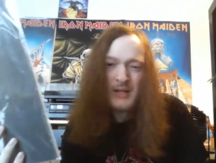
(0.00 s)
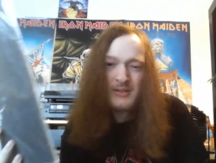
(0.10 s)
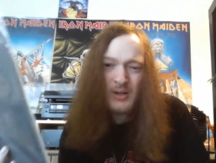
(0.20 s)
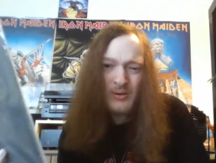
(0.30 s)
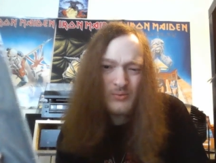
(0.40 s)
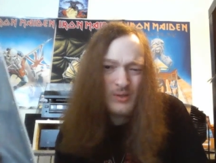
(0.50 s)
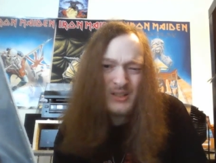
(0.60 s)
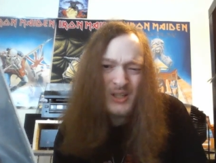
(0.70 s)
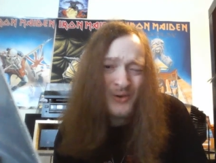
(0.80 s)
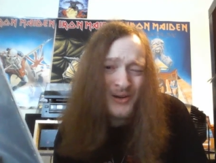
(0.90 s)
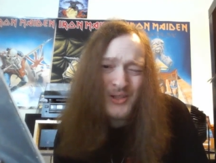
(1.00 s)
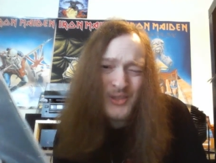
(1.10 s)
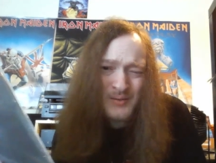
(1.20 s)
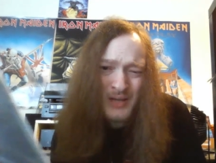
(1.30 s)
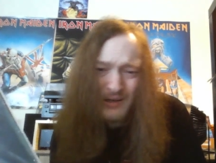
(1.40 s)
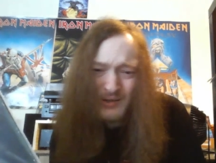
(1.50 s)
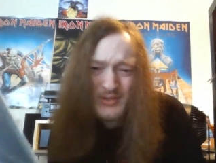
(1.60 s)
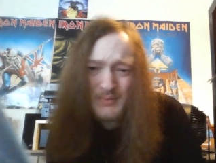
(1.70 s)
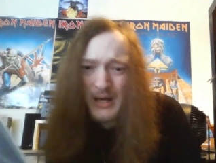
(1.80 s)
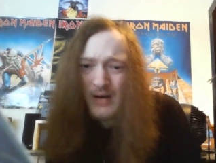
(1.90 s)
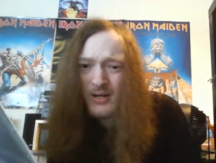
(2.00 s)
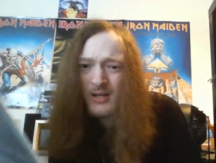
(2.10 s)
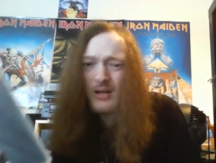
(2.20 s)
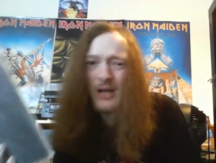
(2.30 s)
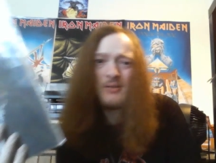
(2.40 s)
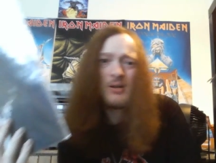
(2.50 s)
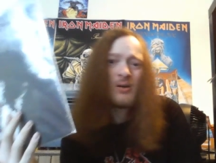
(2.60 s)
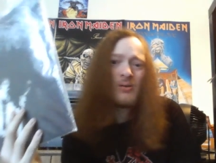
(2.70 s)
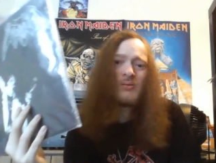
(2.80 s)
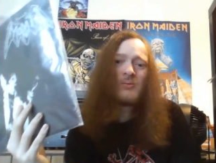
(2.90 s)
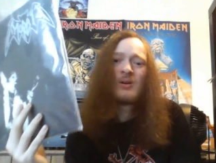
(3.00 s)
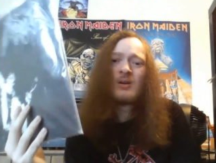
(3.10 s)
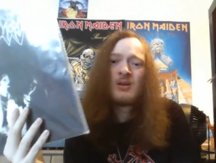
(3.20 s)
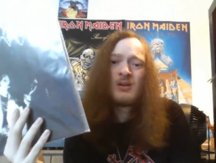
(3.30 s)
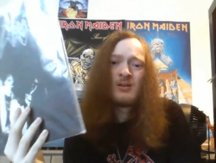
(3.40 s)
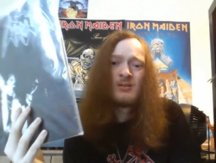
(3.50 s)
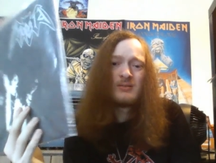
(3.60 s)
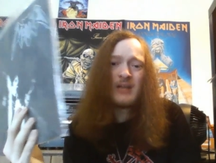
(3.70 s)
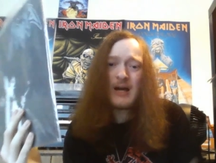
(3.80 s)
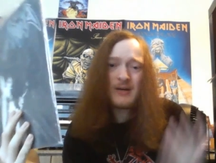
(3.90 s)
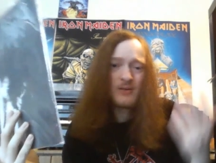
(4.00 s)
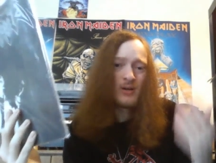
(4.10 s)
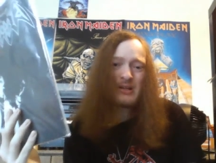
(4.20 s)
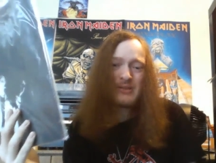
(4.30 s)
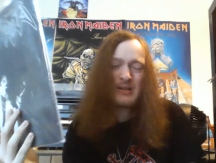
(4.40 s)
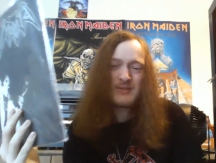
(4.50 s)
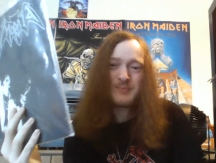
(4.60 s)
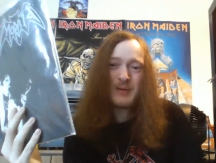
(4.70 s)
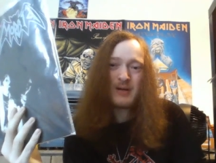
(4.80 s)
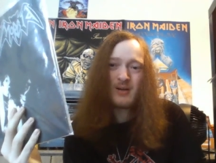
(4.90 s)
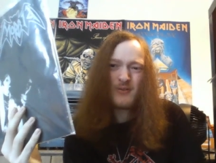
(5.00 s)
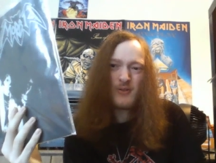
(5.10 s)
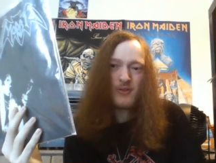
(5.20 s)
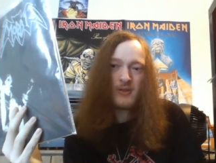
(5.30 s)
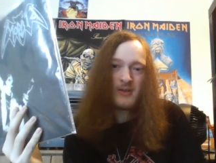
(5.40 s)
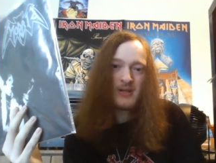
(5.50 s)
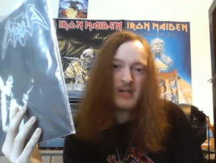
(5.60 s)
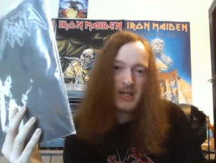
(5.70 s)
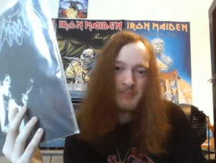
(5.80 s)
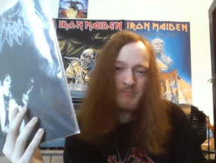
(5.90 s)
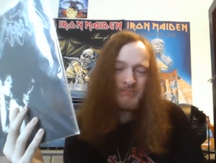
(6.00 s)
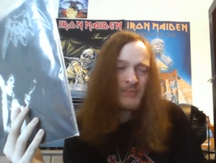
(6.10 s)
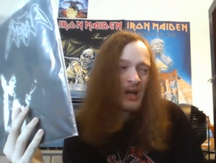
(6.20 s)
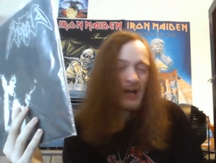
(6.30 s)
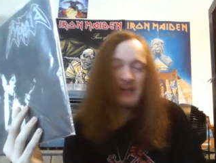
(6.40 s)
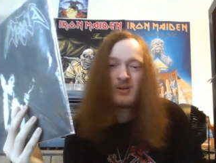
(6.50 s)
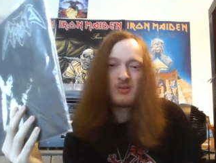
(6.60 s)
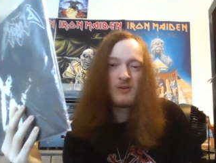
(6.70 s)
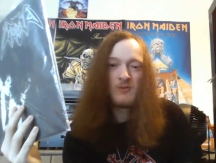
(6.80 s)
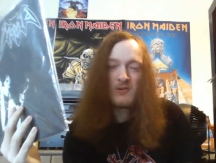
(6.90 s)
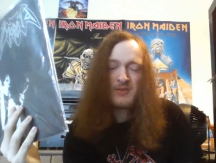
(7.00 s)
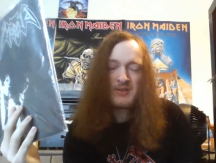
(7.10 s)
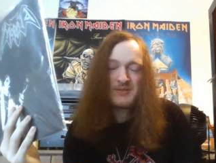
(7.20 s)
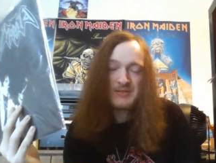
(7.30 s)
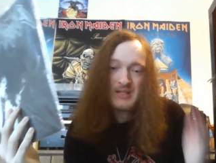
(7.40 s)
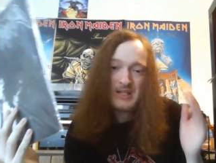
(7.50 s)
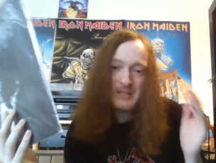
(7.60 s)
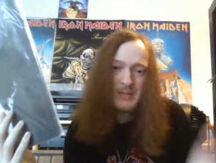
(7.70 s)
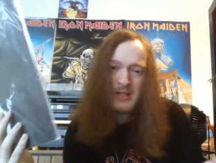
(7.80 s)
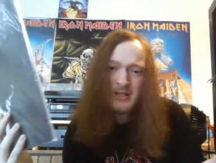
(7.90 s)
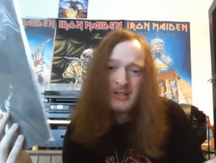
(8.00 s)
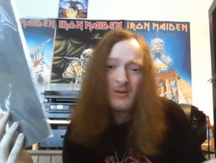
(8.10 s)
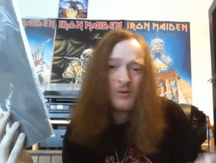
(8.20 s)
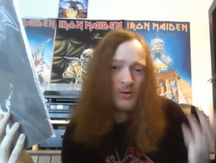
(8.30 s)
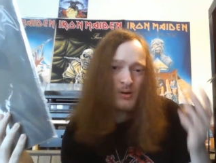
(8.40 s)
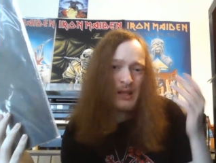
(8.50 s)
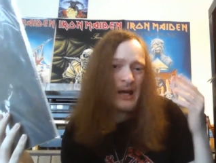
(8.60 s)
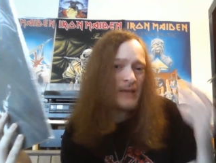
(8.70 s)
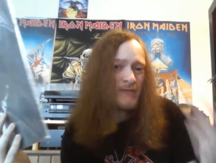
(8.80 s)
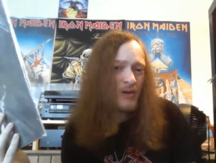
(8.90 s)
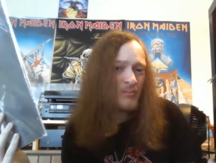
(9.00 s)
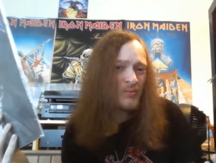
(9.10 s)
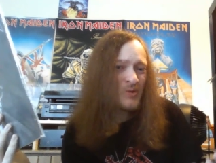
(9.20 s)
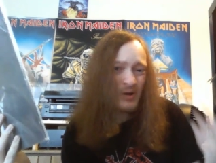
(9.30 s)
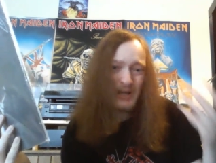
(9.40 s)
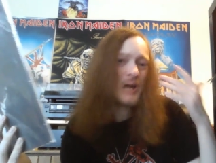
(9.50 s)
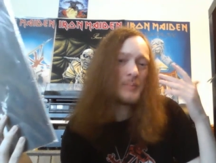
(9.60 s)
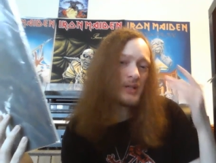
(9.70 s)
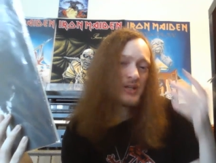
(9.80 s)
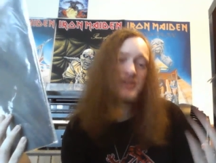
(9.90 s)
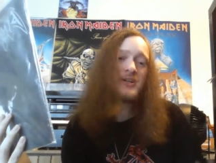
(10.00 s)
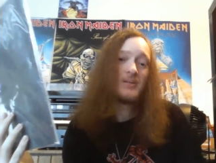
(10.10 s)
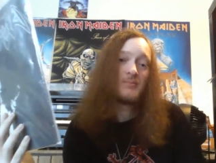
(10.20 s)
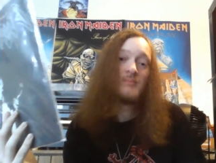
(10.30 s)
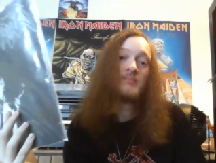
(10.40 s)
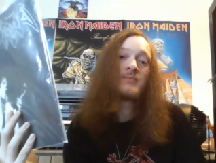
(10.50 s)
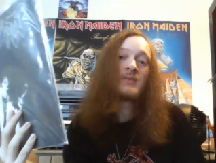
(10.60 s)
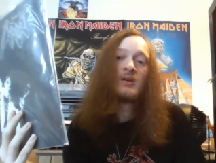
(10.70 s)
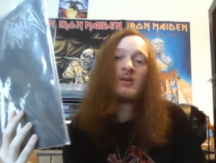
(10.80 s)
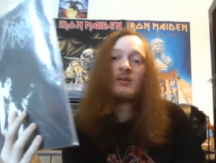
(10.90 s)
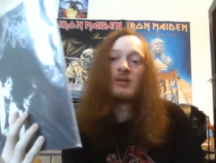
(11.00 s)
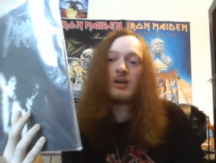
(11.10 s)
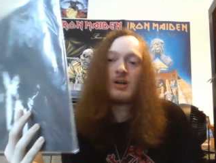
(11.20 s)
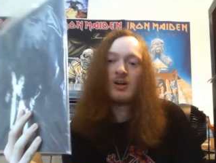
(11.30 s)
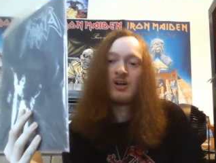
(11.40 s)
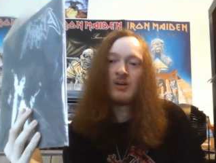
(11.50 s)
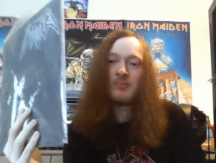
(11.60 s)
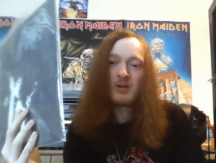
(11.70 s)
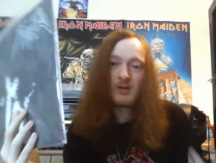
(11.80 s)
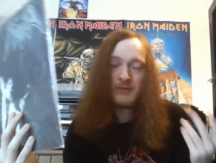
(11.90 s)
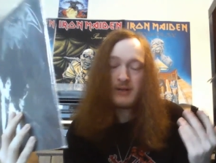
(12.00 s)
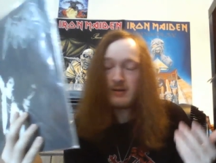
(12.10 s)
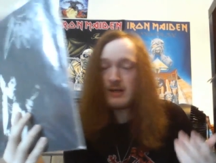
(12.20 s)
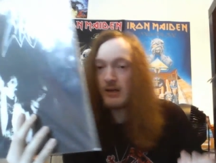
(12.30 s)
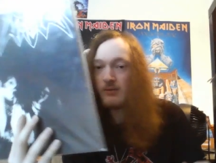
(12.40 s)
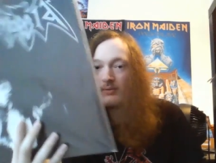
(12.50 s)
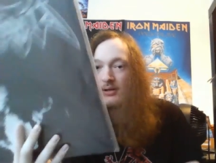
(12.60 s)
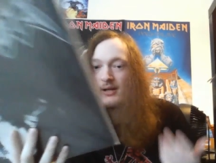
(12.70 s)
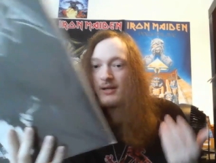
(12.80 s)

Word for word: I don't really know anything else about it. I know, yeah, I don't know anything else about it other than the name. I don't know whether this is an EP or a live album or a compilation album. Uh, but I'll figure it out when I